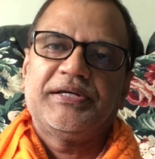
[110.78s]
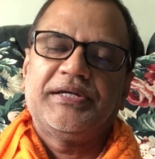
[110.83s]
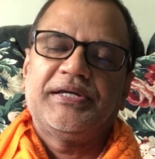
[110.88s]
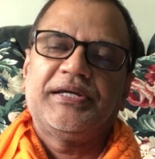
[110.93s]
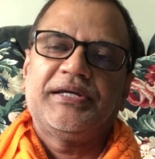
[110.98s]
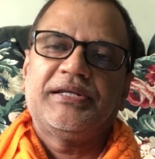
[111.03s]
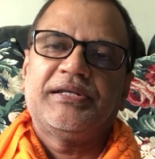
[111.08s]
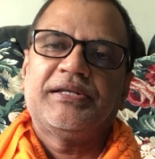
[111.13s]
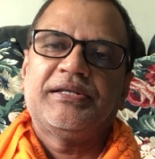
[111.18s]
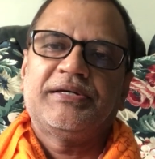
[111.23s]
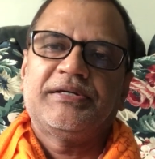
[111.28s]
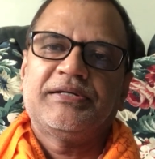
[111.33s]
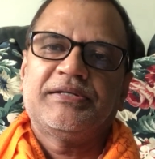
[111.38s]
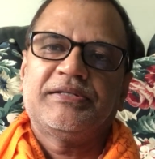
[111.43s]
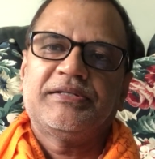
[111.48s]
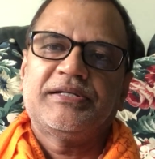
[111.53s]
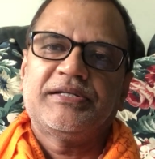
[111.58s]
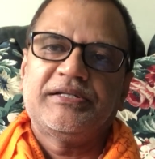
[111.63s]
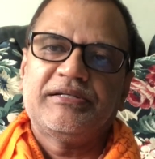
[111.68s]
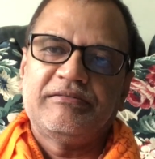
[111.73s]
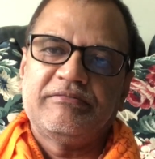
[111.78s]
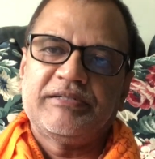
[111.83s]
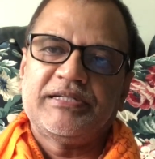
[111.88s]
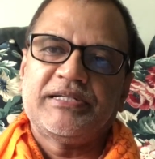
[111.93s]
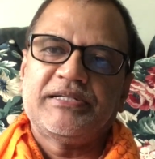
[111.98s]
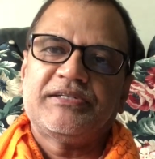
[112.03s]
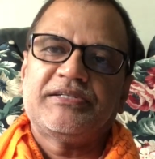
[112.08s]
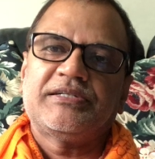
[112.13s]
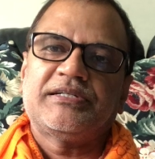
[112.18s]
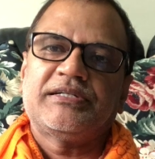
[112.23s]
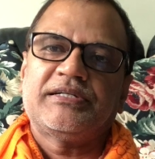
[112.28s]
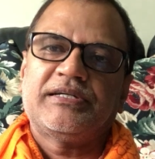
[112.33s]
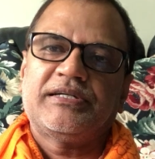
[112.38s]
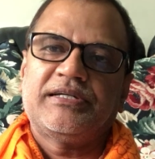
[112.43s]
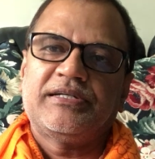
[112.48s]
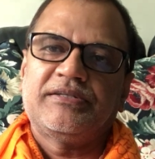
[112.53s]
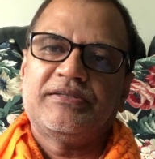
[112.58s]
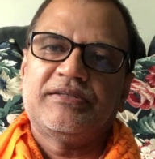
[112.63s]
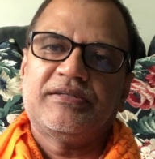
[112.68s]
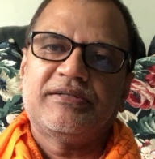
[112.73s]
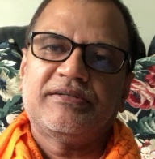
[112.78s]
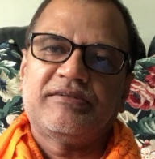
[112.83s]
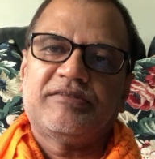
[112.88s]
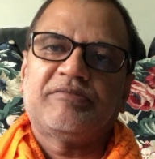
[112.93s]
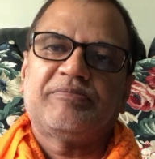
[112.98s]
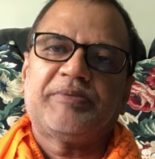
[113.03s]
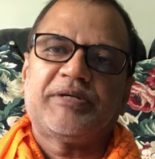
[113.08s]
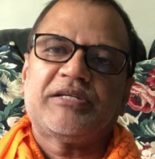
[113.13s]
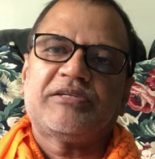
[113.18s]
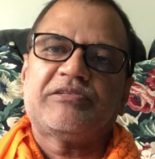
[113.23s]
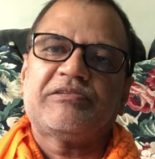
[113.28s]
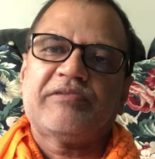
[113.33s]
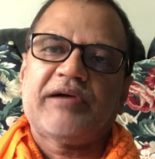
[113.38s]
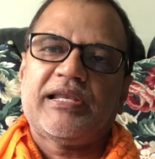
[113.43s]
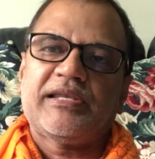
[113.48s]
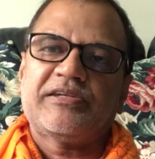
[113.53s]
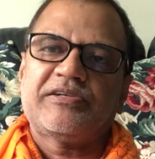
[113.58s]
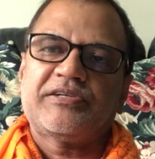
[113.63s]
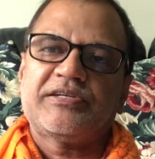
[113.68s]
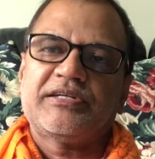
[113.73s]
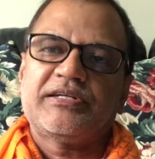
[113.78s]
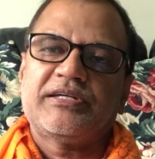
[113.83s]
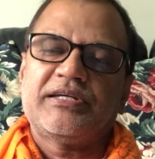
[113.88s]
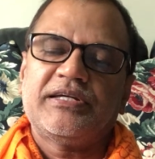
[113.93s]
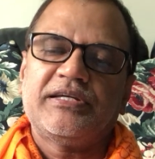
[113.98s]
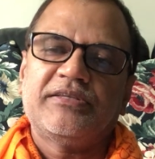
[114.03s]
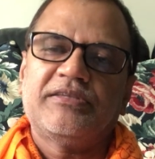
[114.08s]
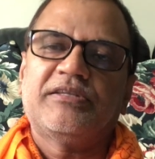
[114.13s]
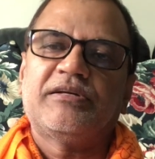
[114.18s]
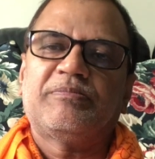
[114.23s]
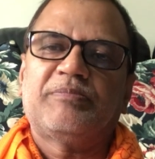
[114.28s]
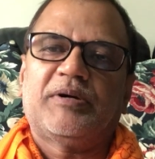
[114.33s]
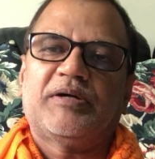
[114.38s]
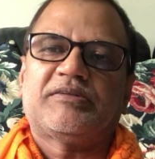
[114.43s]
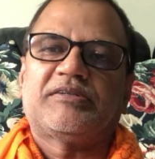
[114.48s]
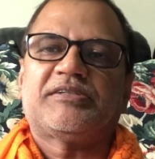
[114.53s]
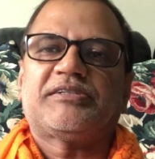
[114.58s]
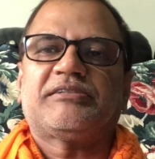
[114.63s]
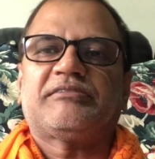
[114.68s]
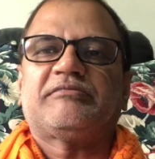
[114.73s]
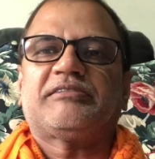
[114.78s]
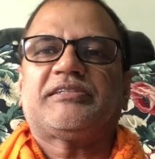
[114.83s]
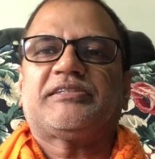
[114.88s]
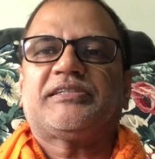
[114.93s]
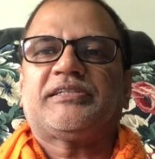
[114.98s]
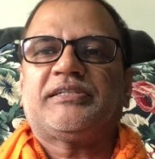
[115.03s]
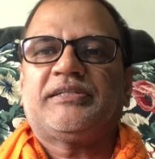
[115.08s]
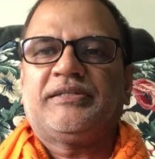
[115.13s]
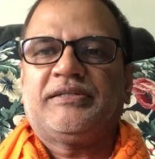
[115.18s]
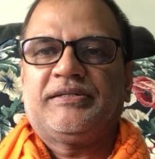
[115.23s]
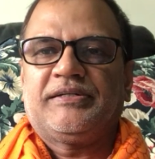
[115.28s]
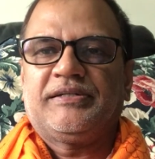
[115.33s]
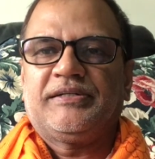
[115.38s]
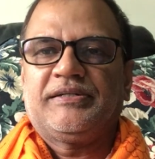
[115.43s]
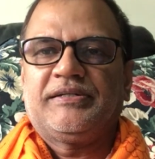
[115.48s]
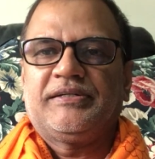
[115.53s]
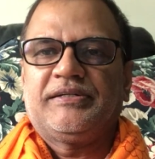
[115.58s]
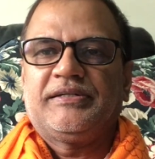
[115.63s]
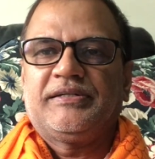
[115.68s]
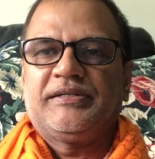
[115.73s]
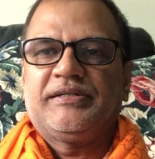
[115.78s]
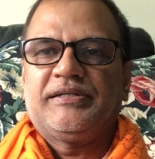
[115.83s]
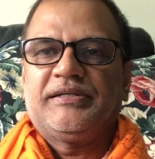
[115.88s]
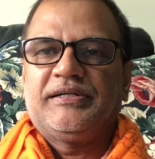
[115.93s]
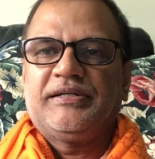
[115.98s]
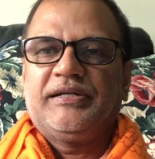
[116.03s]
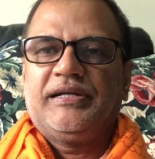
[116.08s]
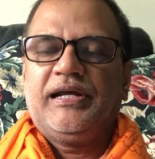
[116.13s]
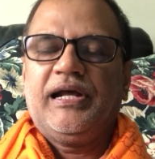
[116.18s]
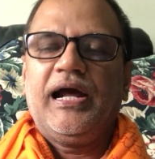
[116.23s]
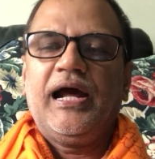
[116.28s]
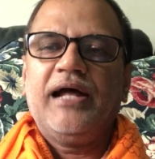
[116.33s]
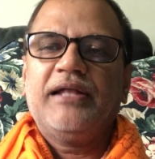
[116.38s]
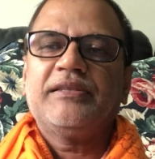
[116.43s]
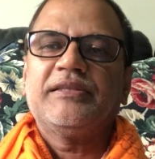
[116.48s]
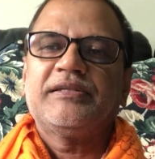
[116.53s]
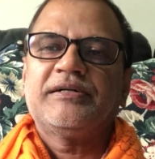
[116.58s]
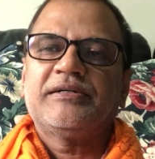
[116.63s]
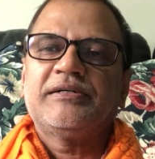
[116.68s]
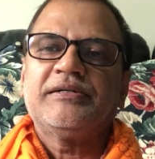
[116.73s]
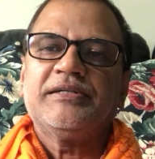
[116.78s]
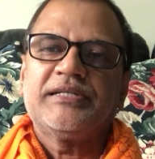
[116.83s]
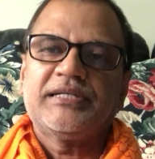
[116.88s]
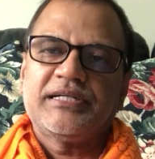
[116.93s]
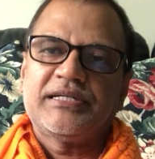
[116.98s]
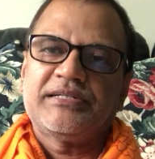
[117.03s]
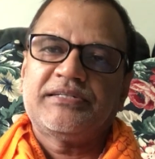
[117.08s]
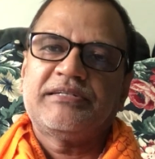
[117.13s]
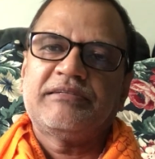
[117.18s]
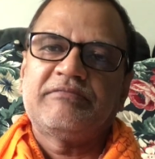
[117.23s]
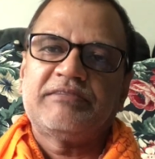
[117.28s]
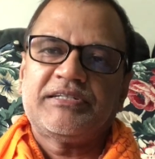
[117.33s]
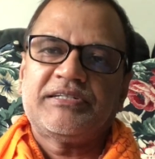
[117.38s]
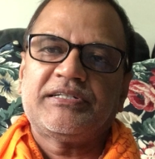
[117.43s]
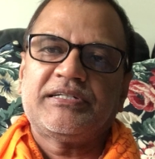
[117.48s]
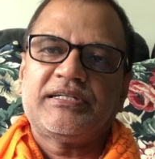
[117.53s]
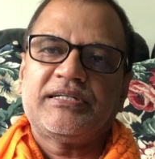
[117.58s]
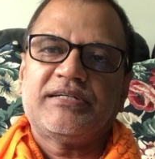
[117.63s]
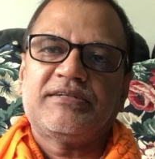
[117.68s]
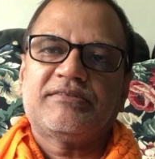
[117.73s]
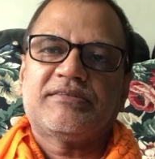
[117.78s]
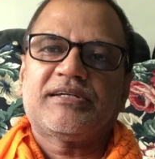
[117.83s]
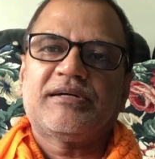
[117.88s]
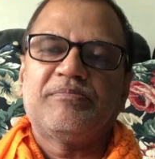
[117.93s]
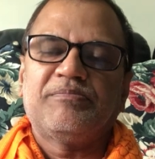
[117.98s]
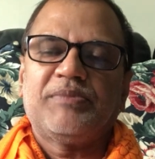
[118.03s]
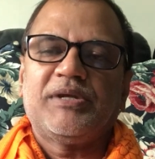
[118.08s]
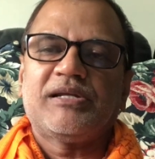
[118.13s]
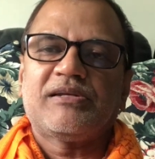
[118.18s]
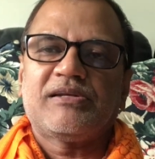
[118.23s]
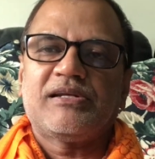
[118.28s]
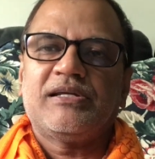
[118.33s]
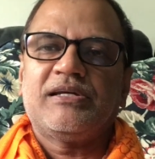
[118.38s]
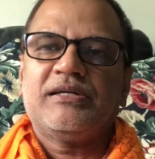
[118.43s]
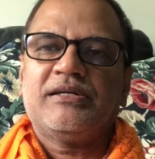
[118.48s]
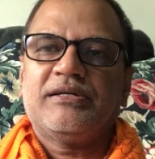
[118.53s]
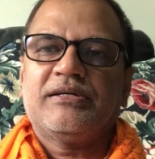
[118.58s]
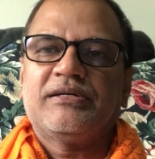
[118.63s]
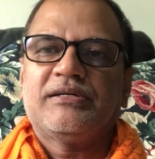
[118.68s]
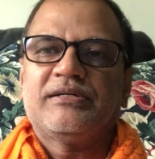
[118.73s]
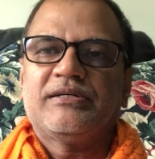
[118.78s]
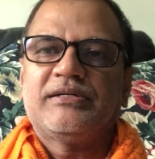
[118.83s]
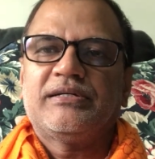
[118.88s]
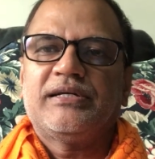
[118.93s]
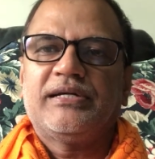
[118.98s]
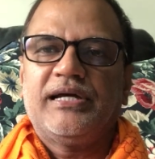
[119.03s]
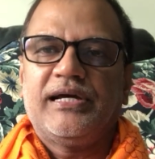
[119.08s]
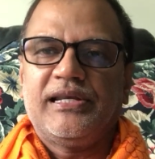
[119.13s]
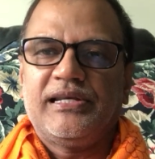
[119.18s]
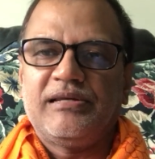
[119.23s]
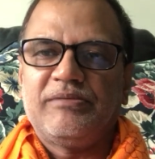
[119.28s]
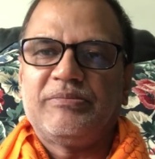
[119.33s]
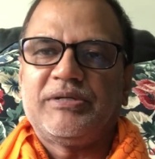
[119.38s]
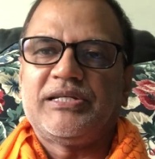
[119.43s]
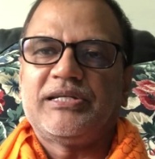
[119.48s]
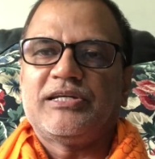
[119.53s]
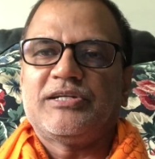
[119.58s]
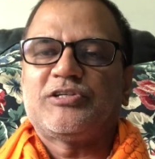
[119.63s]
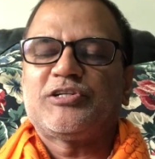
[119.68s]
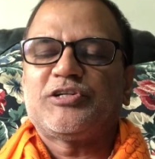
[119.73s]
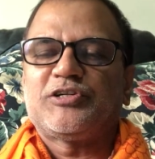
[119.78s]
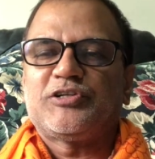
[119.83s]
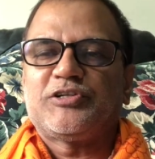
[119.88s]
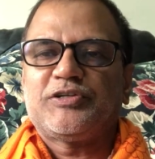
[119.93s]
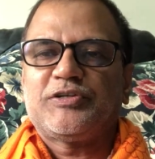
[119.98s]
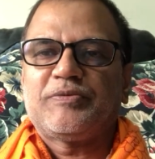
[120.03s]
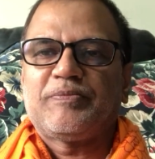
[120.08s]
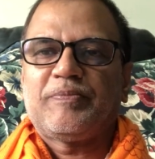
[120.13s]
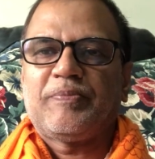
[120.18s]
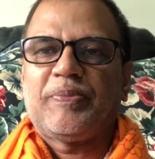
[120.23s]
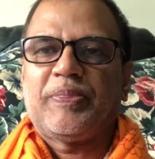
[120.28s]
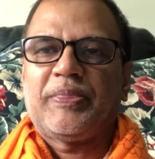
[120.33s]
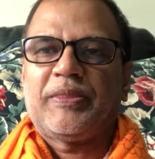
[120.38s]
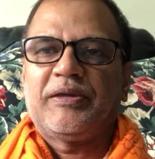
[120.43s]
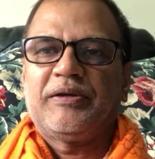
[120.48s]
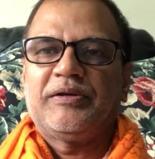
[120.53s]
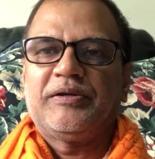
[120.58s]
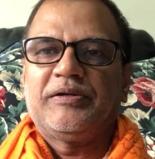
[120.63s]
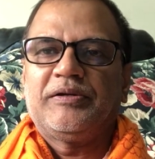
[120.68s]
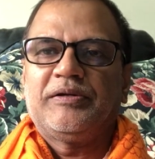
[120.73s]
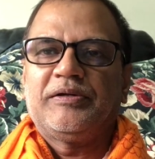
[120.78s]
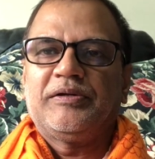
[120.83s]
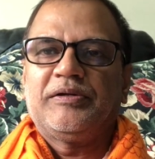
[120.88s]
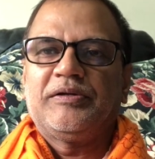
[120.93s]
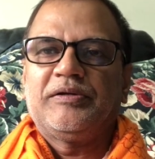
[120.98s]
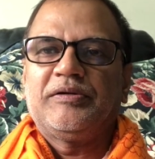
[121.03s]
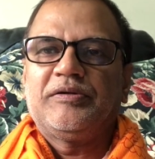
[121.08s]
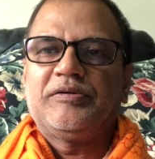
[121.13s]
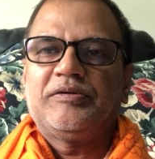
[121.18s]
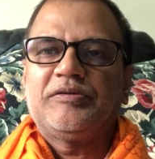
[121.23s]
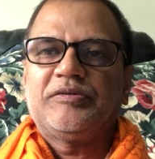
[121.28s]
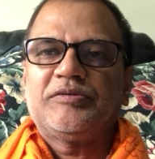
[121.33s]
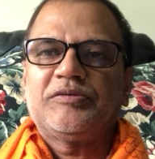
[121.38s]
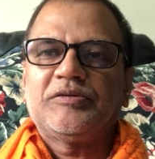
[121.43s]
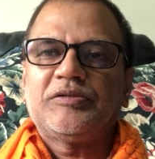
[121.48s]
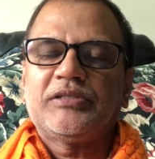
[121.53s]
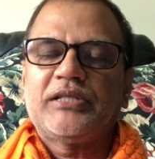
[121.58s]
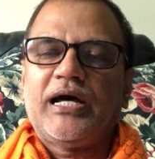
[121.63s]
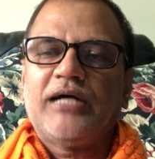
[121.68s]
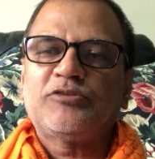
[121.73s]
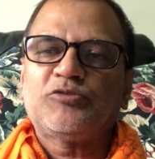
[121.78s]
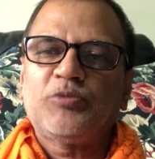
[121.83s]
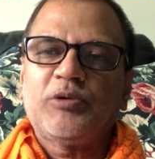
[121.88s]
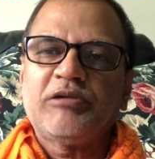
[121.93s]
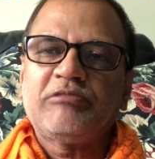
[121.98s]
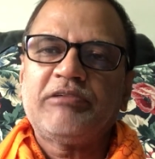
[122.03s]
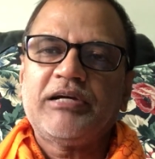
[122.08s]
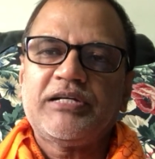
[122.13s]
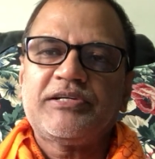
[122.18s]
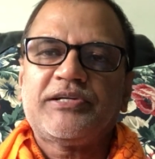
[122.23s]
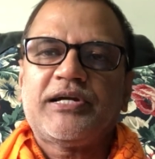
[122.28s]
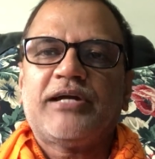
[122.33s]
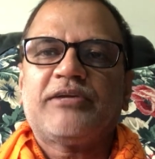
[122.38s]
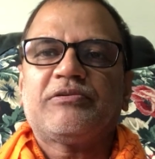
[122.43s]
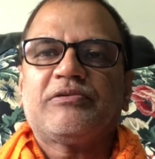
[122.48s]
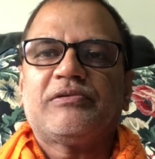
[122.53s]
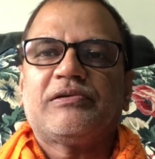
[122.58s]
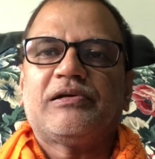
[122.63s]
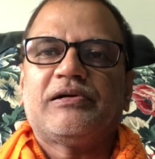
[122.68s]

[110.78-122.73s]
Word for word: in the divinity, in the spirituality, in the positivity, and the negativity is completely eliminated. So that's what we are trying to